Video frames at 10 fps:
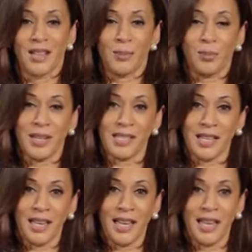The
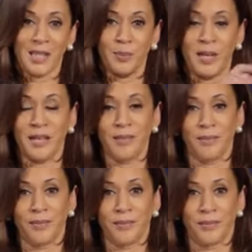president he has been
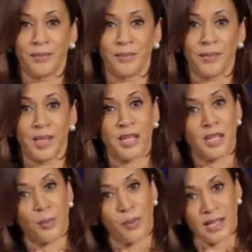
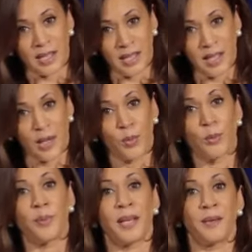is the president he
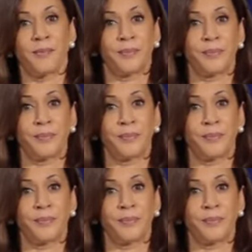will be.